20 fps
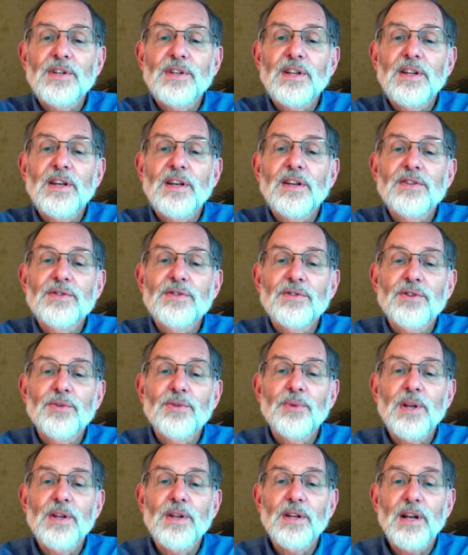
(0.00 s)
and I think it's a good
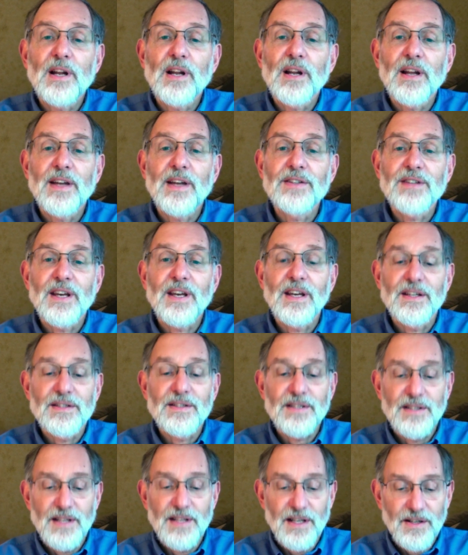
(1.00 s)
way that I'd like to end
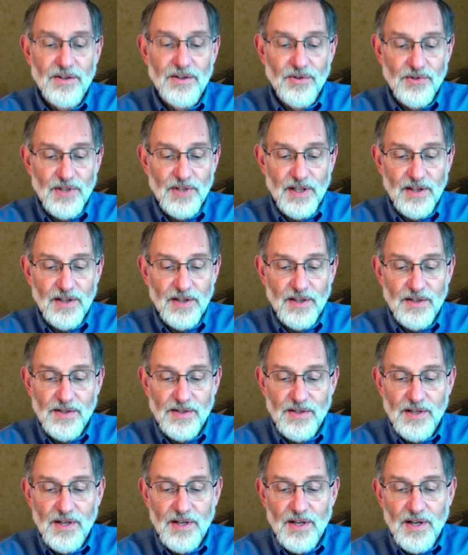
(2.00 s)
today. It goes like this.